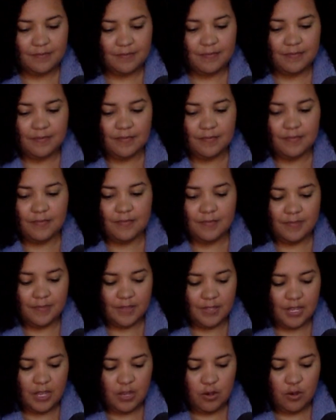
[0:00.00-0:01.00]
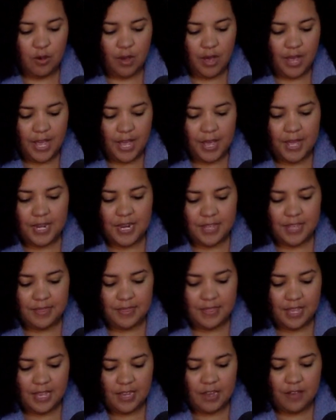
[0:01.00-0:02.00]
Go ahead
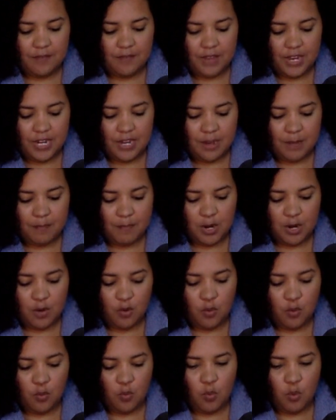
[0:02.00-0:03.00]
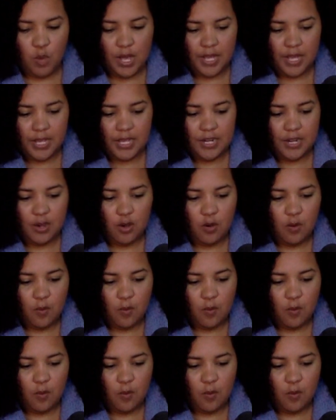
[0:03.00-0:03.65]
and think of a number 1